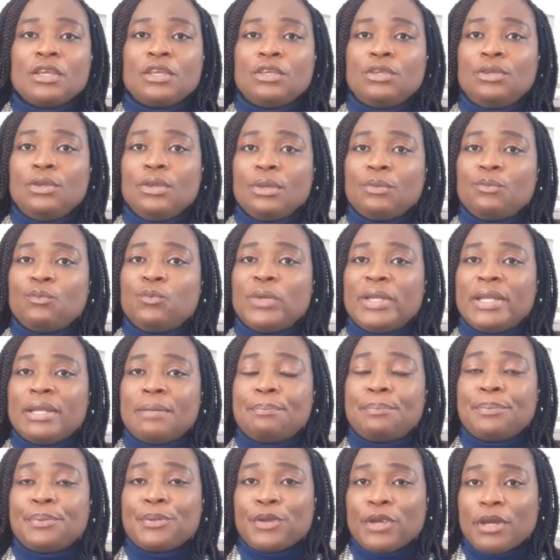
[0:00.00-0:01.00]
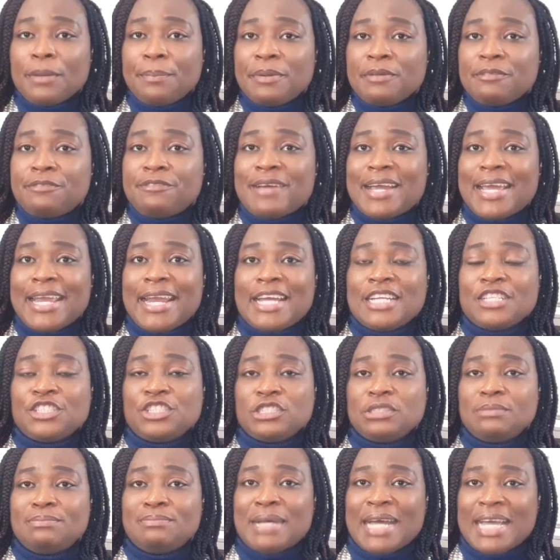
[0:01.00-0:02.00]
With a proper
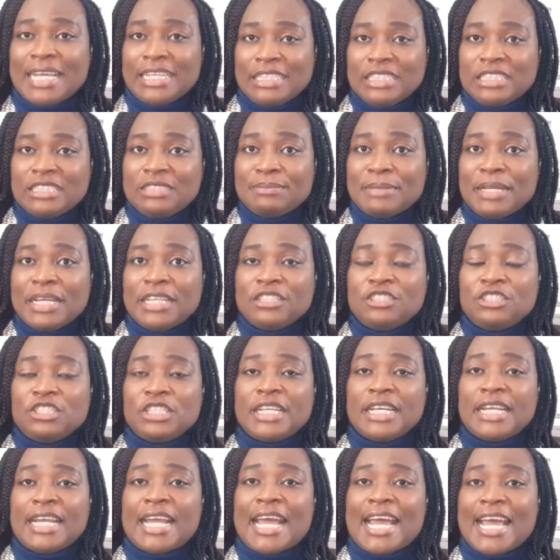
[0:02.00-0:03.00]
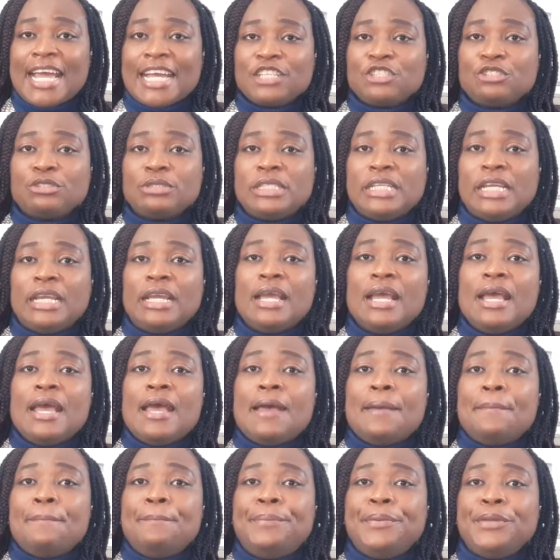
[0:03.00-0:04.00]
financial management, you can actually
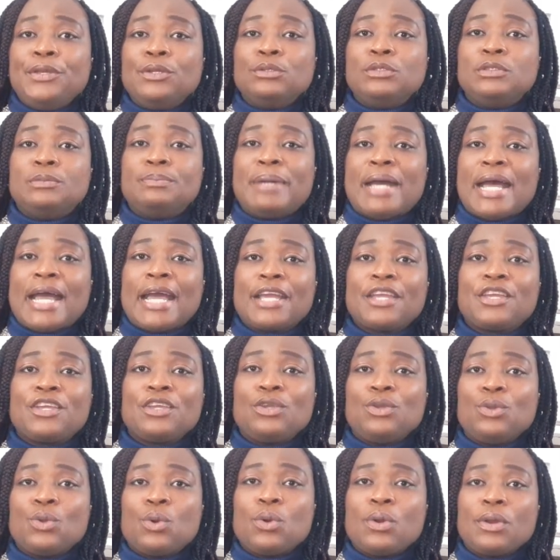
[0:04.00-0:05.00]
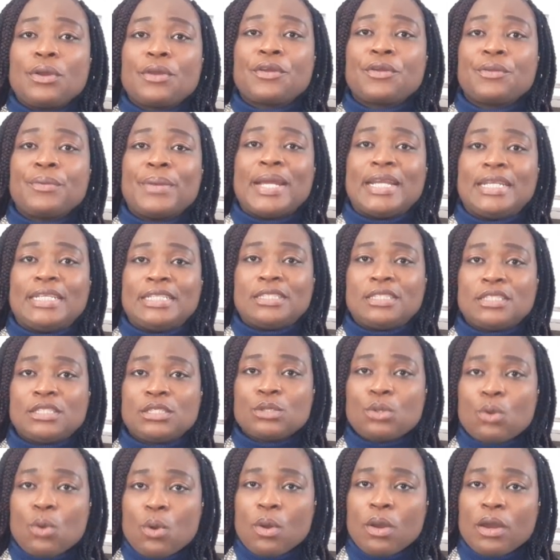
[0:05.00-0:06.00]
build back your credit
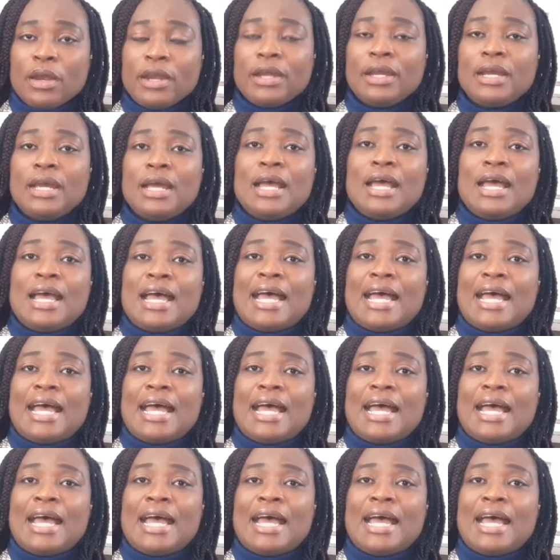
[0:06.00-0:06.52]
score,